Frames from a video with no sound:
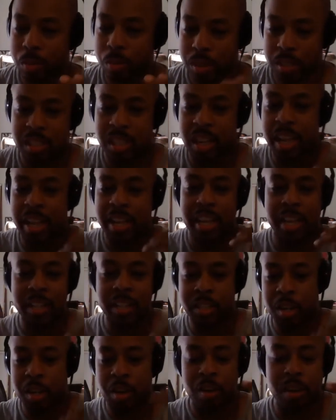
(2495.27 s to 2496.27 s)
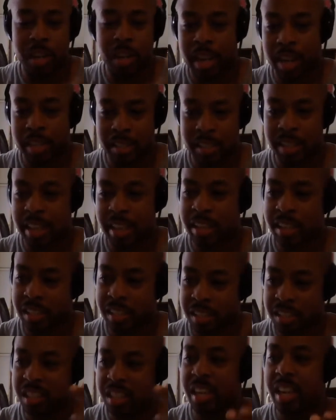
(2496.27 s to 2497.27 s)
just like internalizing that,
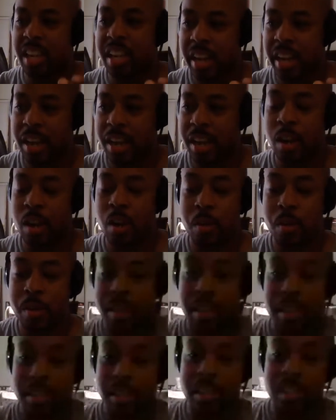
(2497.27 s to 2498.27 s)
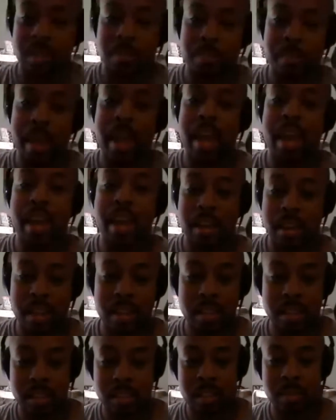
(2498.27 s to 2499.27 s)
just seeing that, knowing that this man
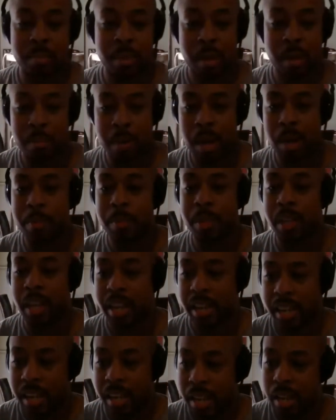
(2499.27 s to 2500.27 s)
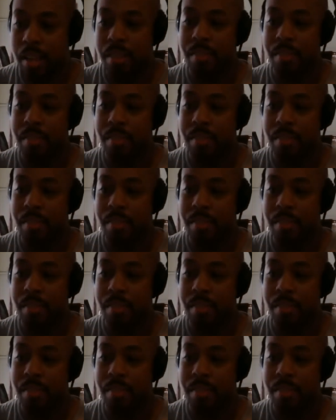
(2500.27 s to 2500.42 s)
did this to my mama, like